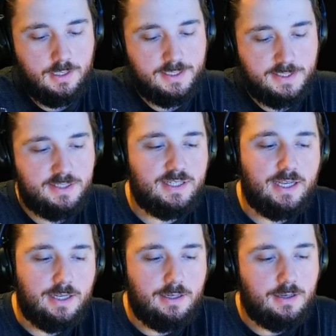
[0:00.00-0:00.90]

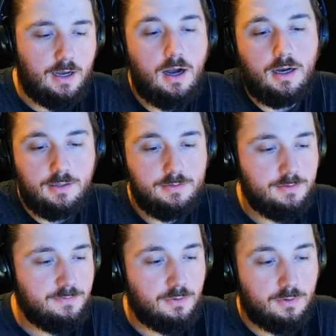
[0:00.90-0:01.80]
stay on
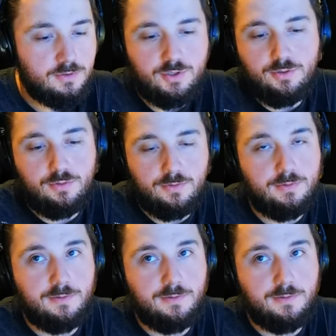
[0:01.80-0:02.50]
for 2, 3,